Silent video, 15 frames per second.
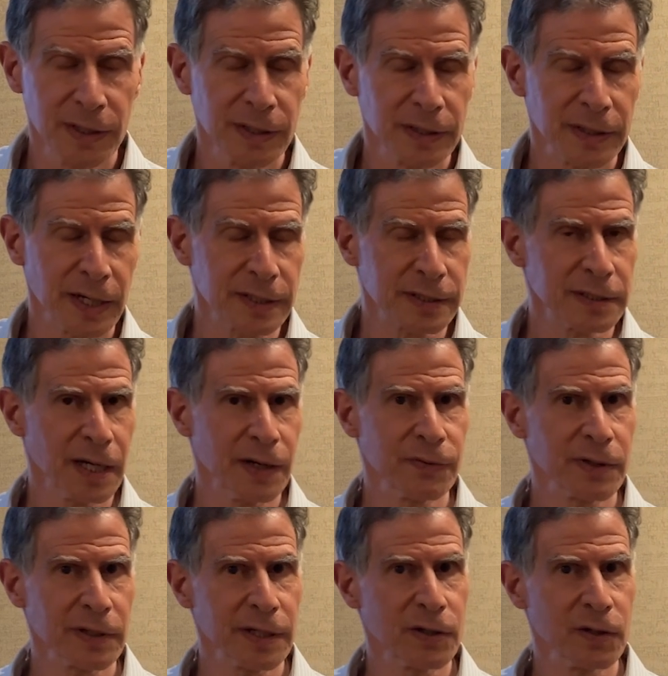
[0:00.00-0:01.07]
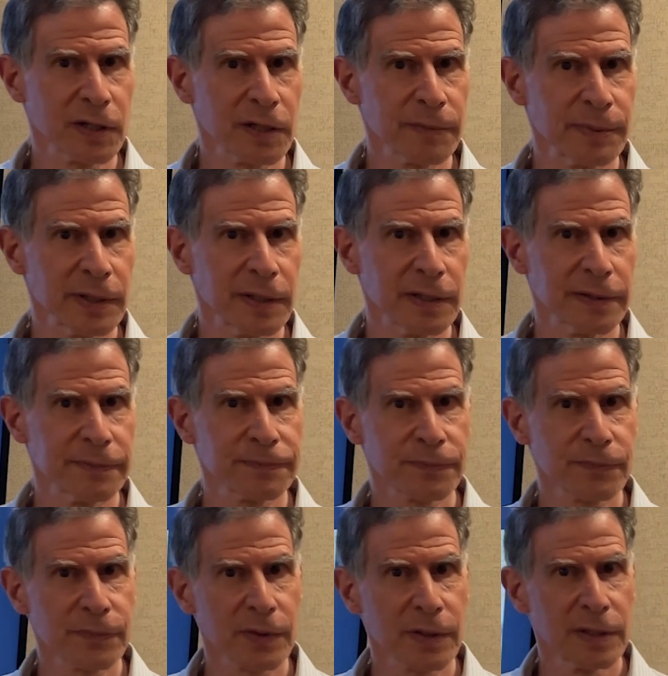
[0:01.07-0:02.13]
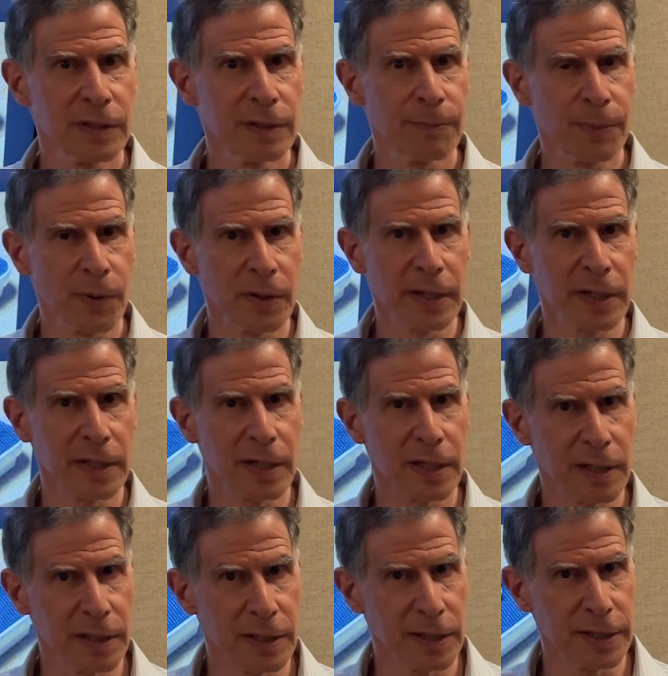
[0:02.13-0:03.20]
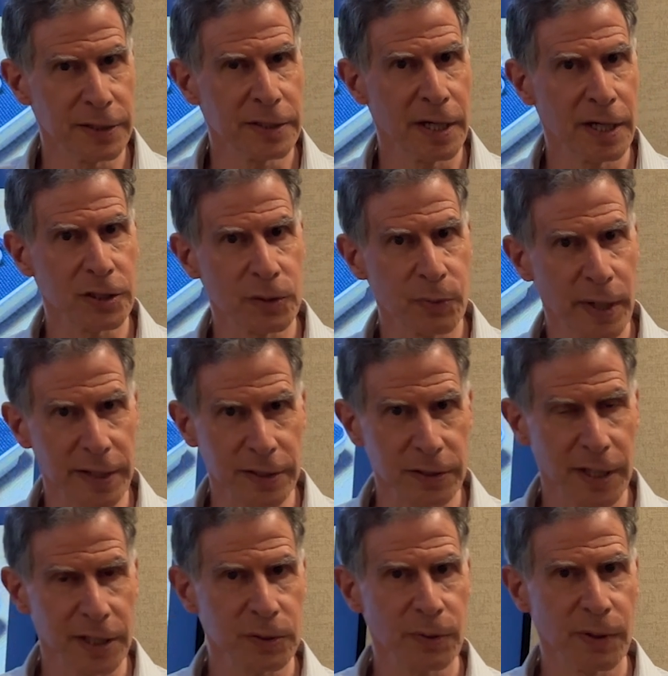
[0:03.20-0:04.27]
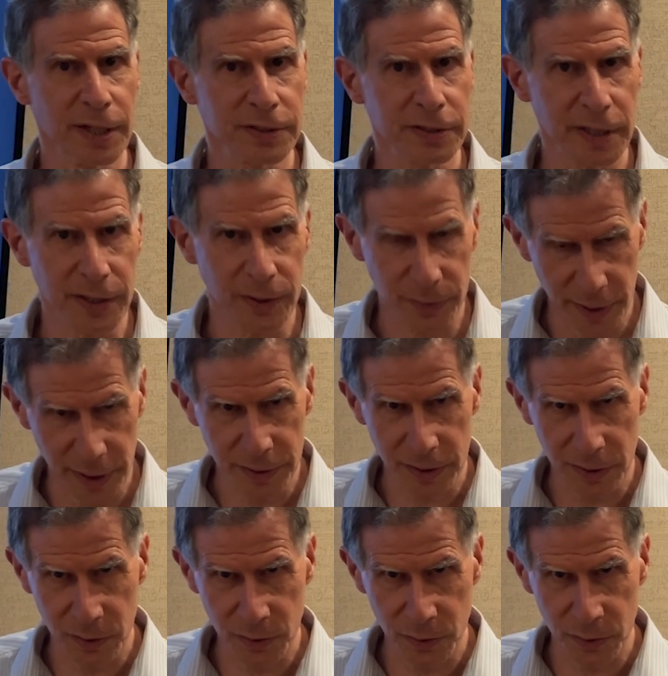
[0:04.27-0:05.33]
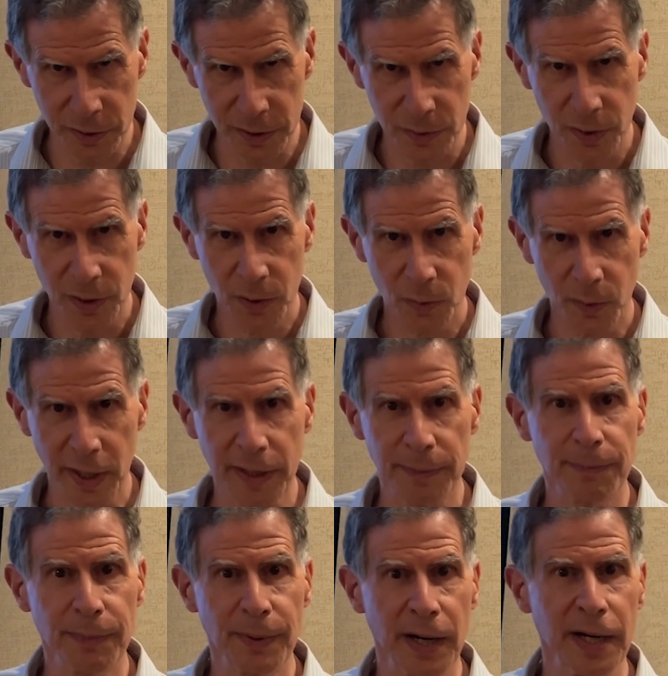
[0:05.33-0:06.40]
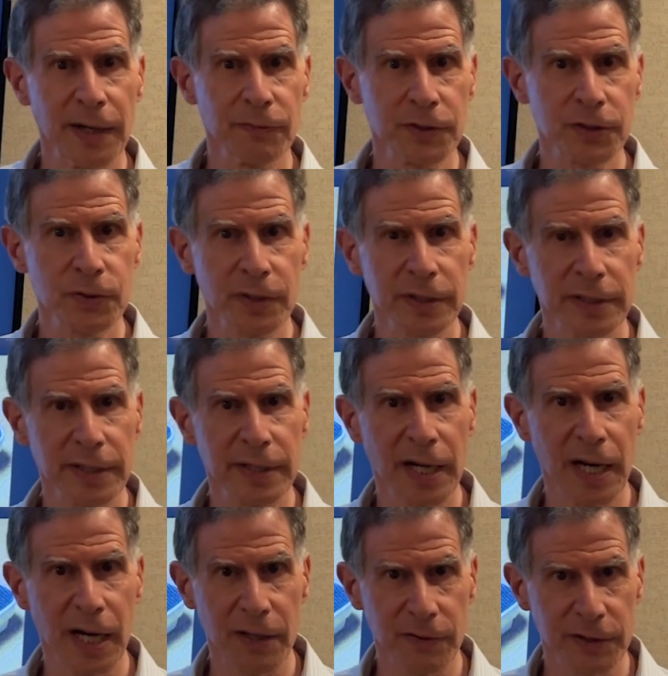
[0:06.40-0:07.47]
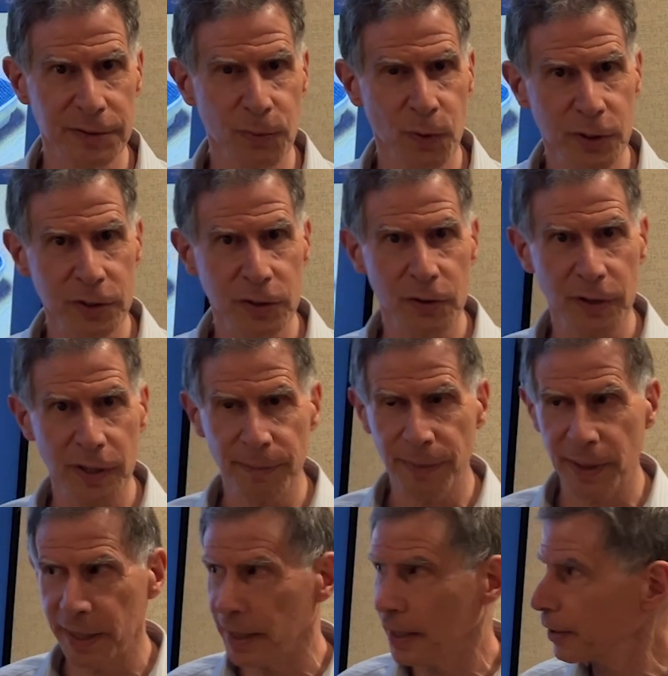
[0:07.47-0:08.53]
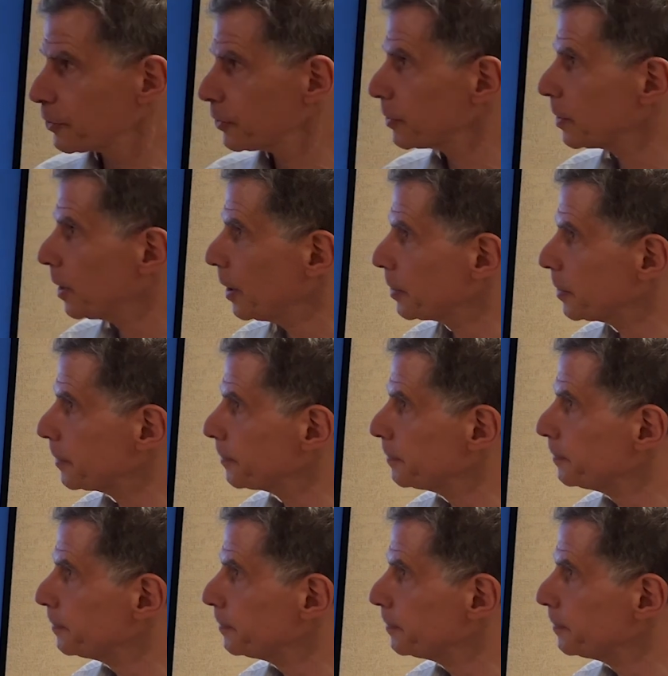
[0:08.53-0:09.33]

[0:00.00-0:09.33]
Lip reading: That's not really going to be burning it at an intense weight. So that's why I say you need to lose weight by restricting calories more so than by exercising.